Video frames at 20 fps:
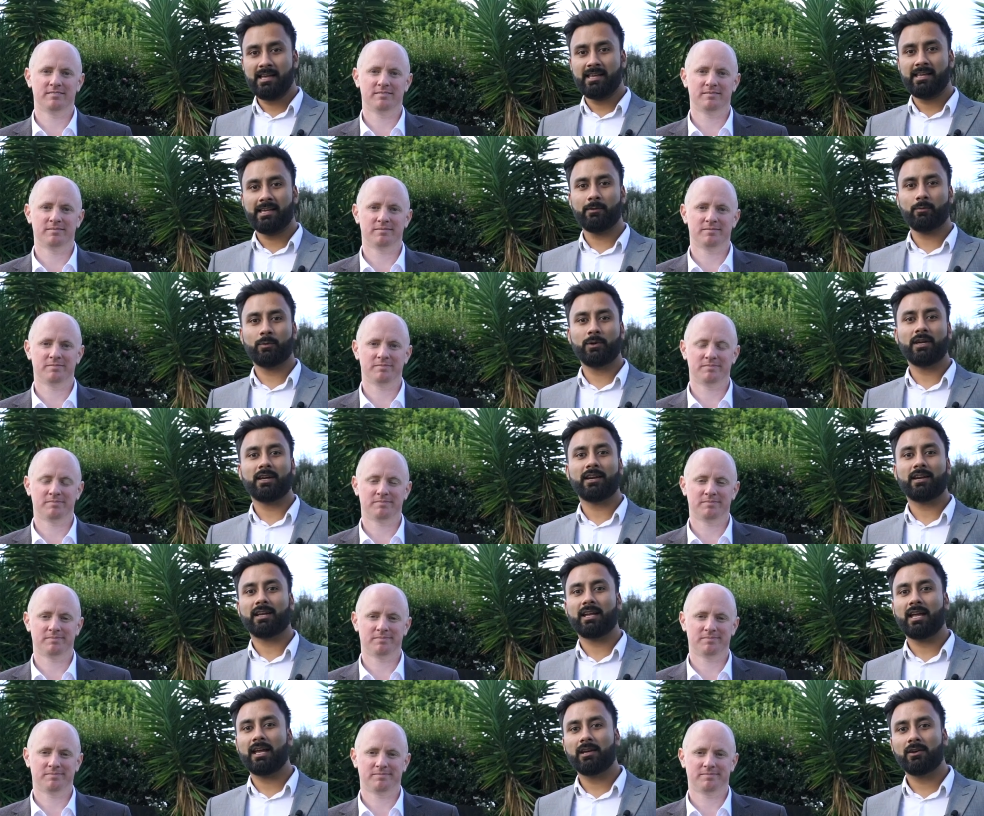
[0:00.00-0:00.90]
Speaker 1: Here we are
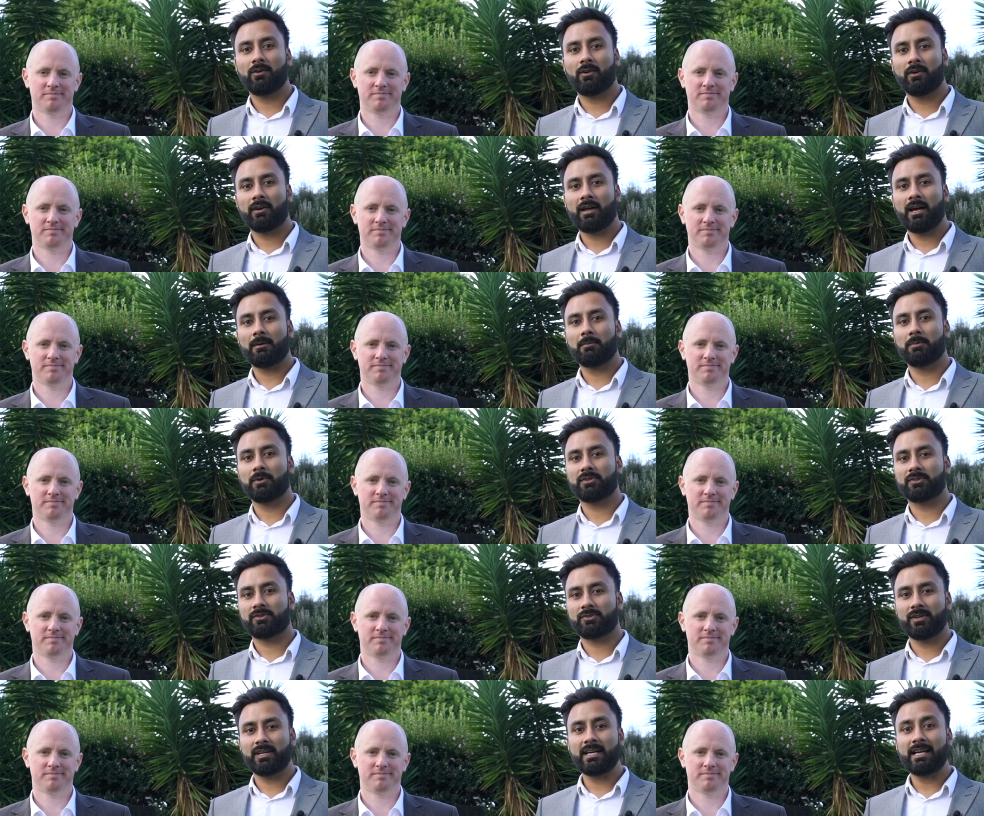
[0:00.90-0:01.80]
again on Albert
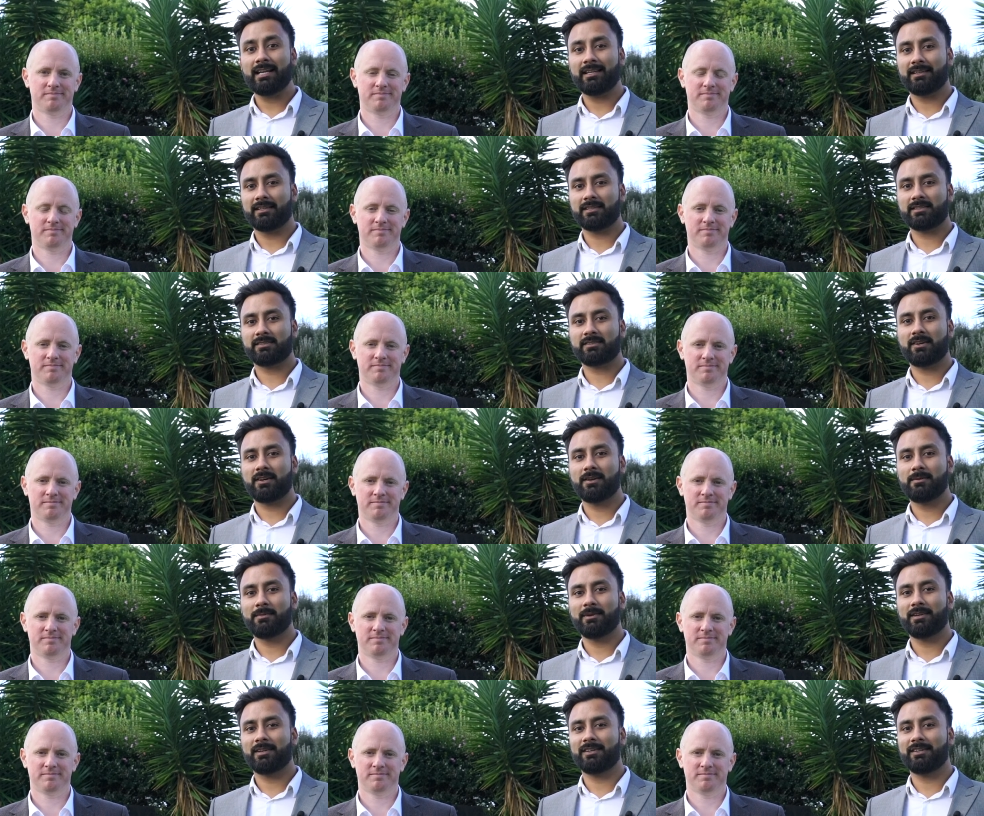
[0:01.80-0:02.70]
Street, and this
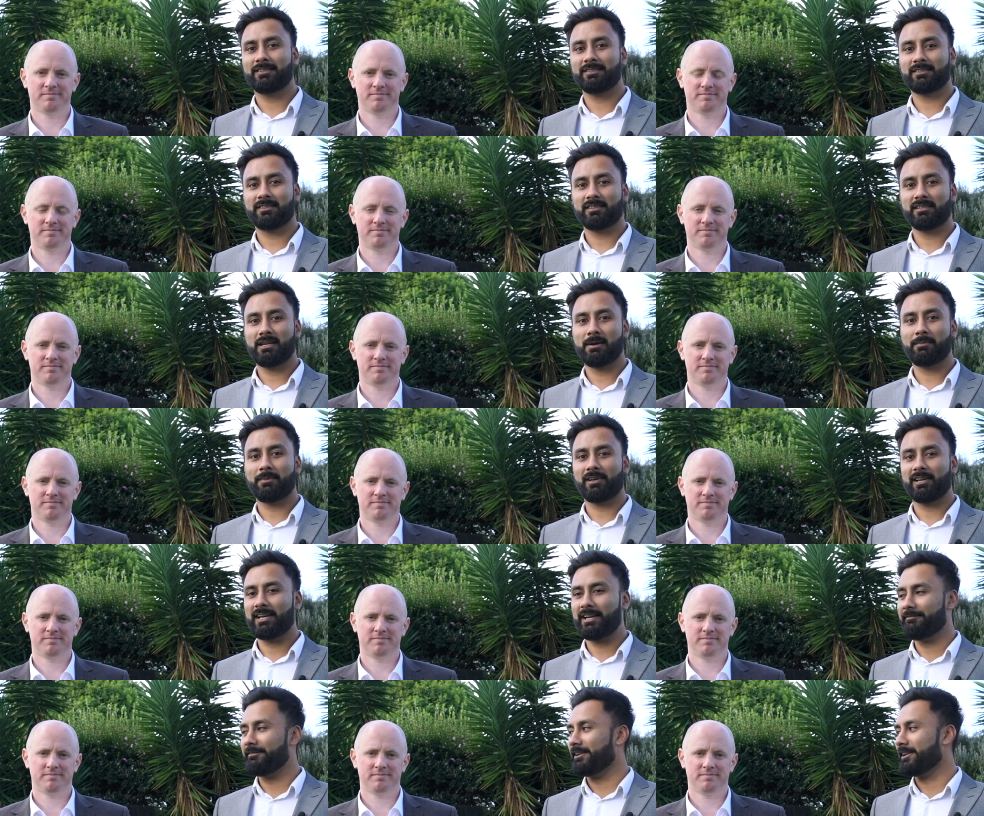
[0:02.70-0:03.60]
time it is number
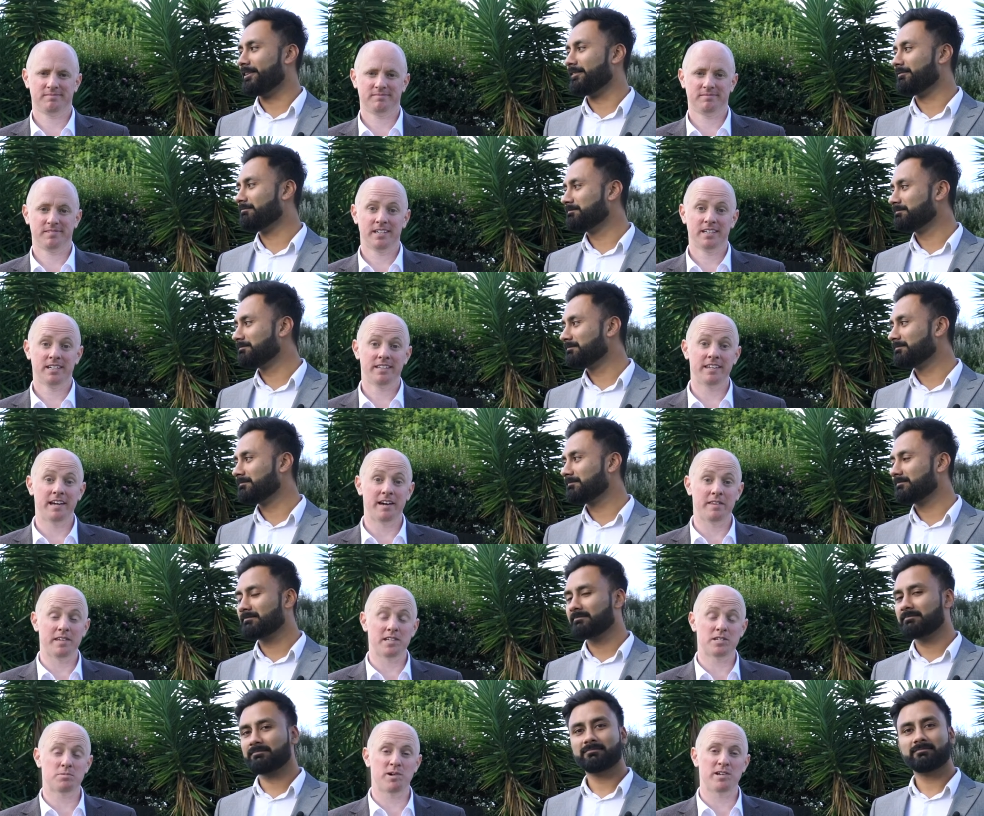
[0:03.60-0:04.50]
Speaker 2: eleven. Now
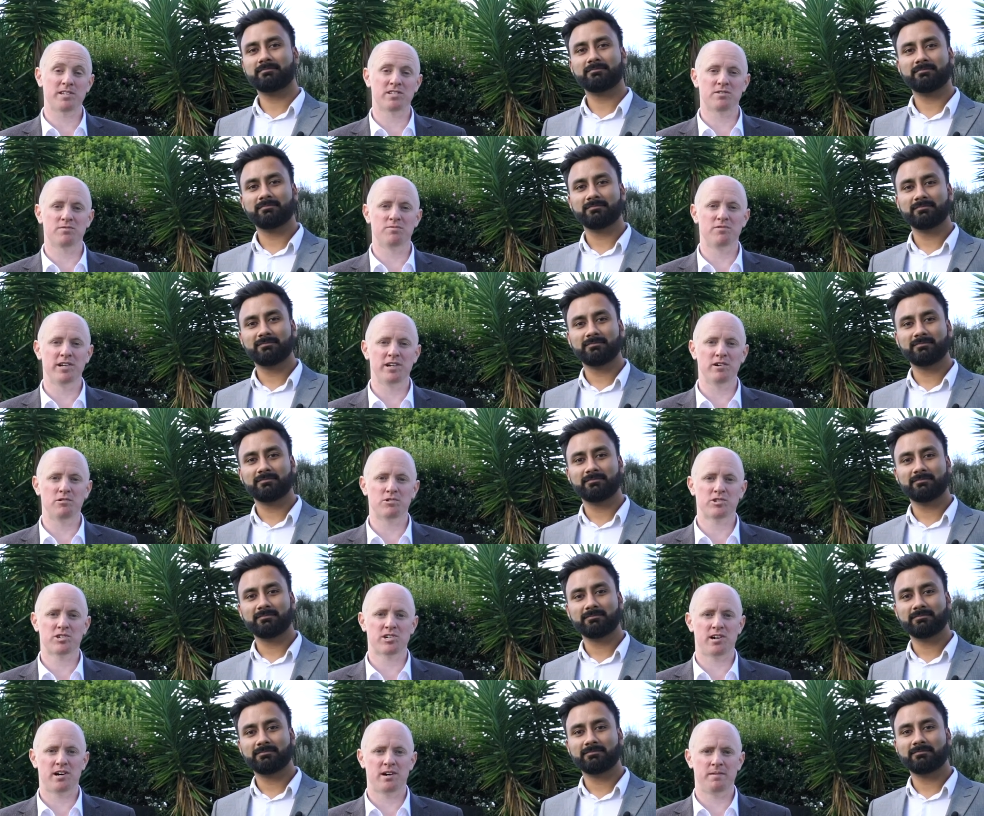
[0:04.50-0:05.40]
this one's a real
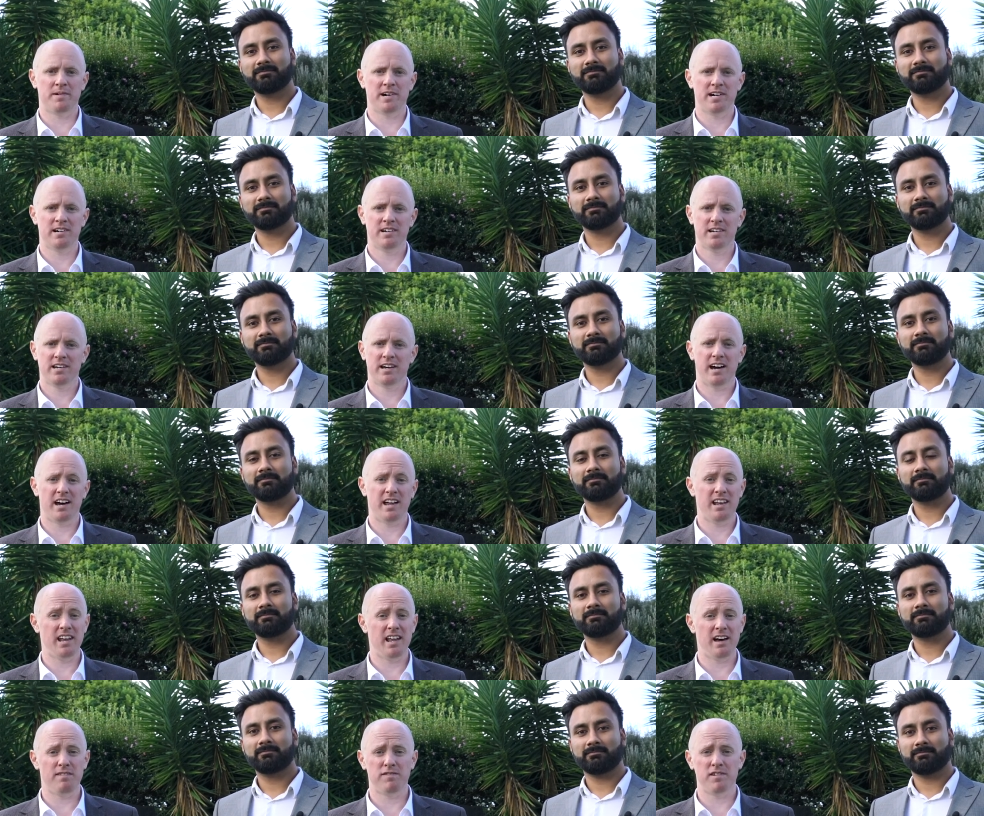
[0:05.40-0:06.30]
charmer, a
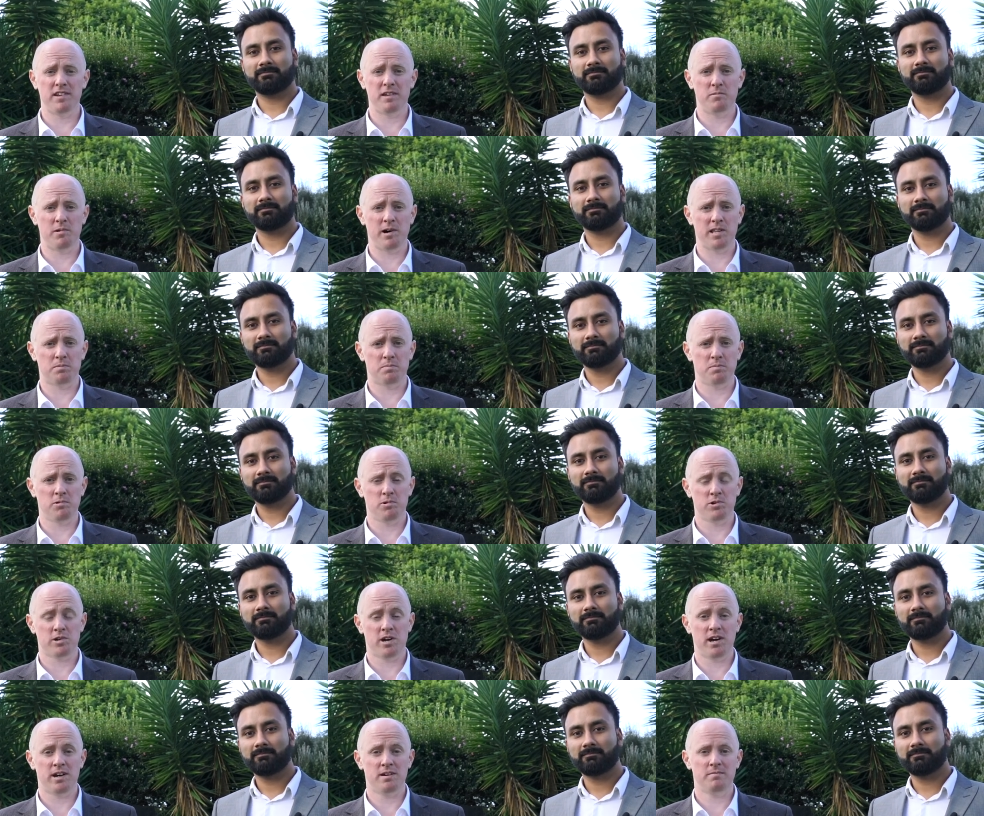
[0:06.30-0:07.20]
lovely weatherboard
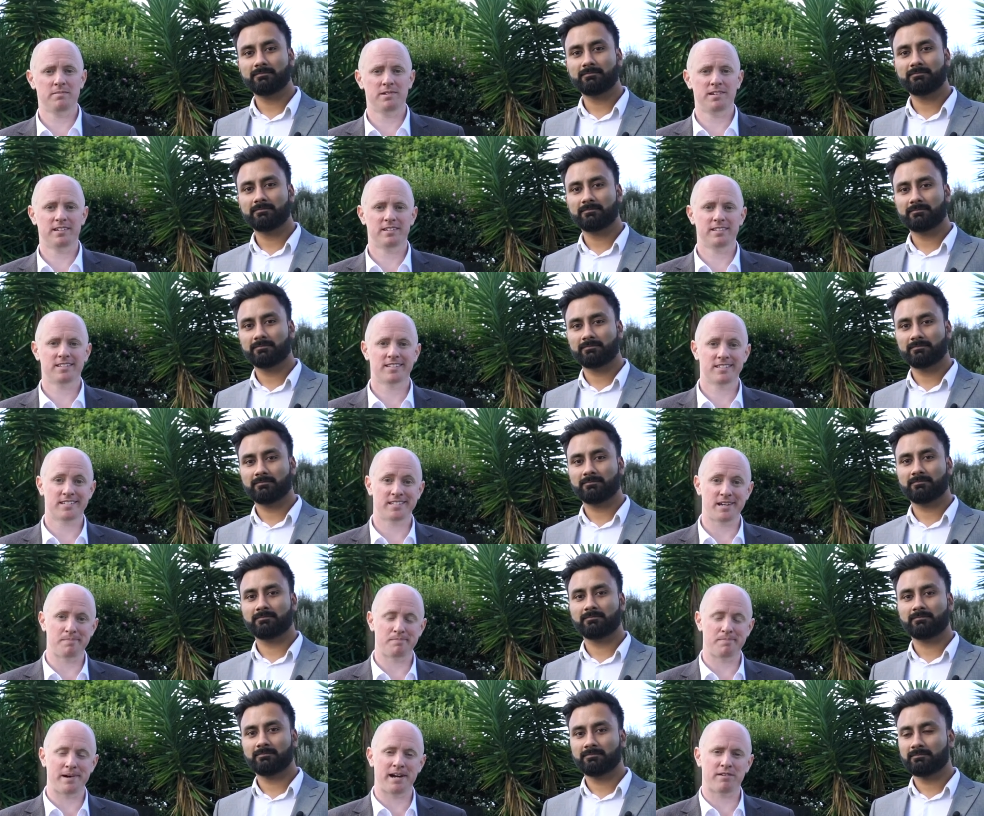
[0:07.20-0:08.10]
home
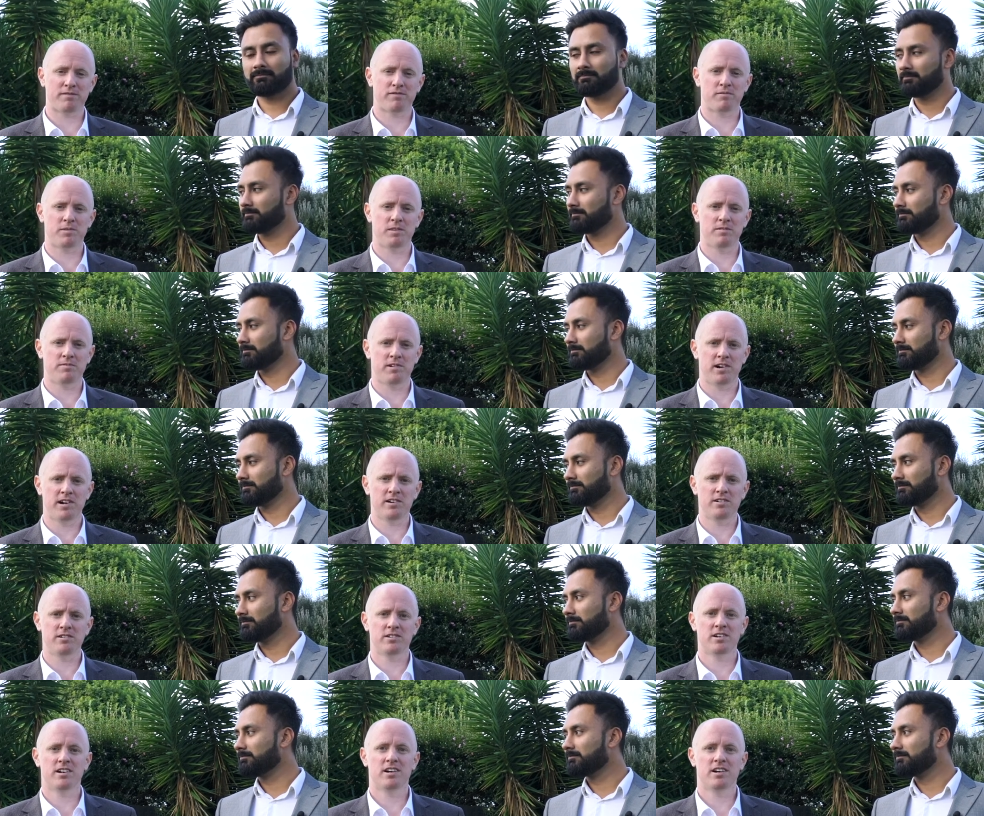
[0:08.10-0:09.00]
set back from the road